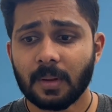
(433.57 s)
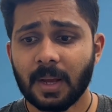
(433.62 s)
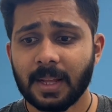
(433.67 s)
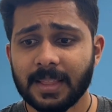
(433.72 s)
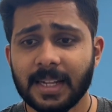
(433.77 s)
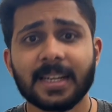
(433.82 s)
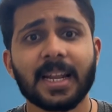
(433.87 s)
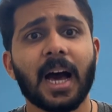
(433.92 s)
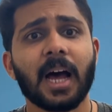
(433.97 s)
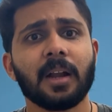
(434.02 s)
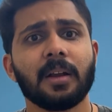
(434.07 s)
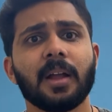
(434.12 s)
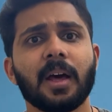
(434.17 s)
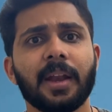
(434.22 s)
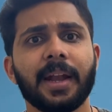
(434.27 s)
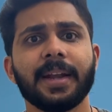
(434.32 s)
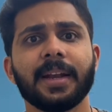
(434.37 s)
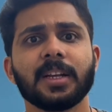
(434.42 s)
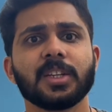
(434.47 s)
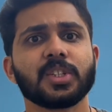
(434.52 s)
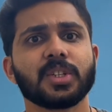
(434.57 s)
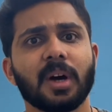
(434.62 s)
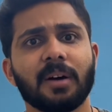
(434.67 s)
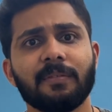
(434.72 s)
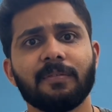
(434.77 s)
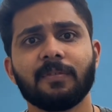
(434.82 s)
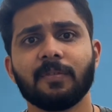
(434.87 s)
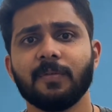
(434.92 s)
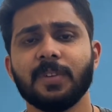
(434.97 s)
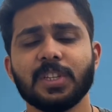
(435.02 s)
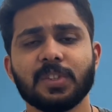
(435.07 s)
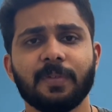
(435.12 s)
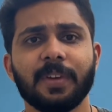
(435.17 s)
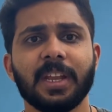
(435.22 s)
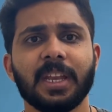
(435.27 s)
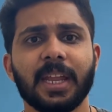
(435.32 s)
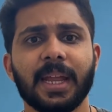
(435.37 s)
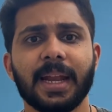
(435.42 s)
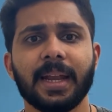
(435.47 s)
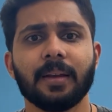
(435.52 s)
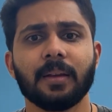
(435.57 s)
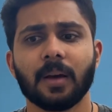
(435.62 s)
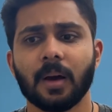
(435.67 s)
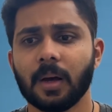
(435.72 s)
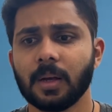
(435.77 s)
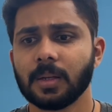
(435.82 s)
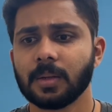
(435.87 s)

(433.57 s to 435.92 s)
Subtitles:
that underrated stuff which we need,